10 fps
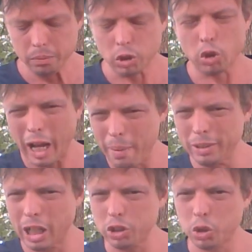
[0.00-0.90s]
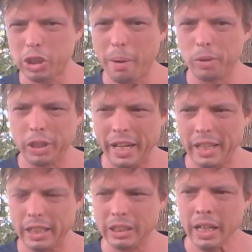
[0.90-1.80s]
So time is also
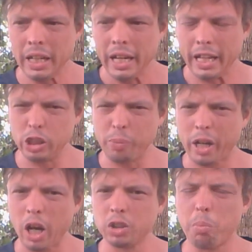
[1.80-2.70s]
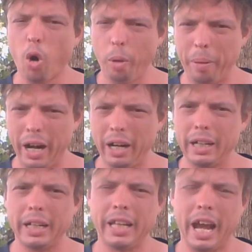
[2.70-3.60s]
simultaneous, and this becomes more
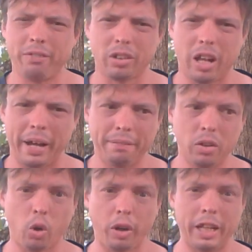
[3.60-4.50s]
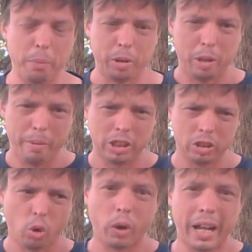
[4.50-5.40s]
apparent in the afterlife, or in the upper
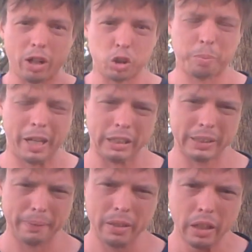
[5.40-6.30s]
dimensions, or in outer space.